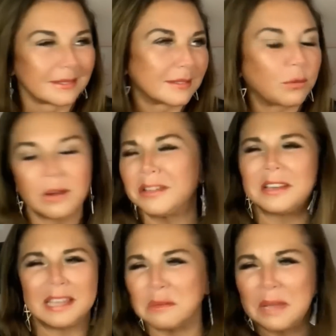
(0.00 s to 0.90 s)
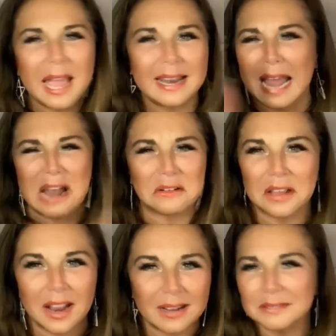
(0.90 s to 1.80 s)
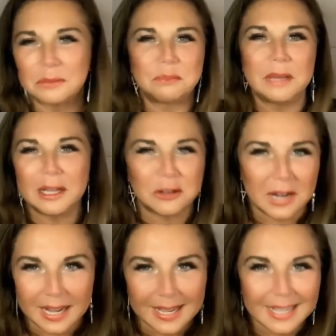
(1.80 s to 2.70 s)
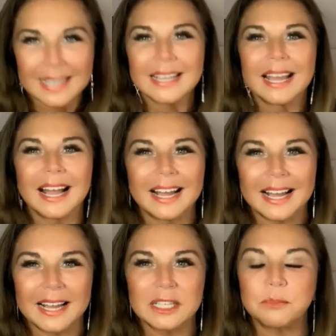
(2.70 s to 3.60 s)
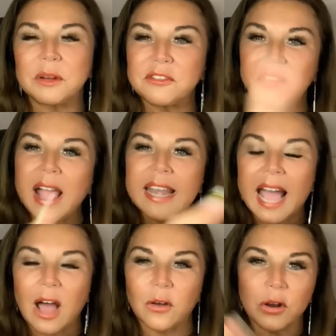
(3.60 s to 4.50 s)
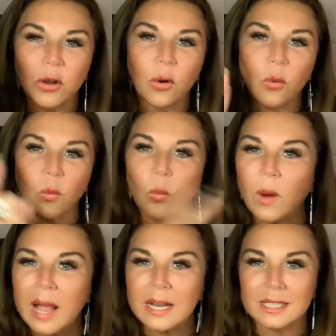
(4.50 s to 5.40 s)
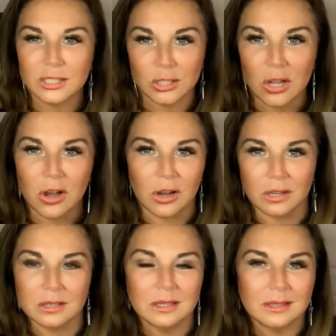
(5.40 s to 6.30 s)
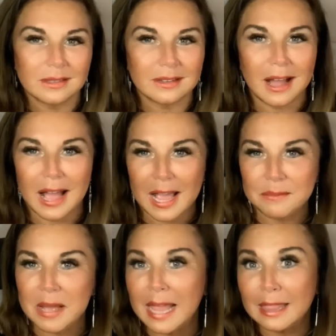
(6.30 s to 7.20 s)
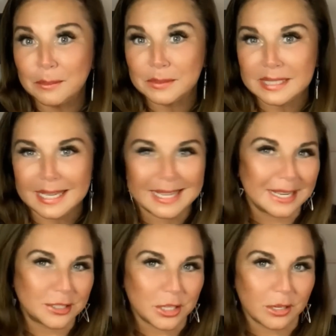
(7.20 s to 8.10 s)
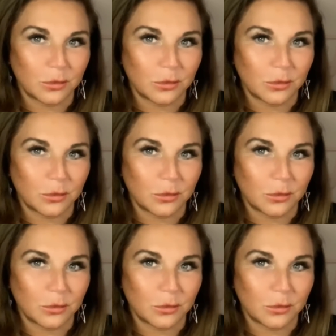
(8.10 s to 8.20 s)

Well, you can give me hate. I don't care. Be a critic. But find out what song I'm lip syncing to.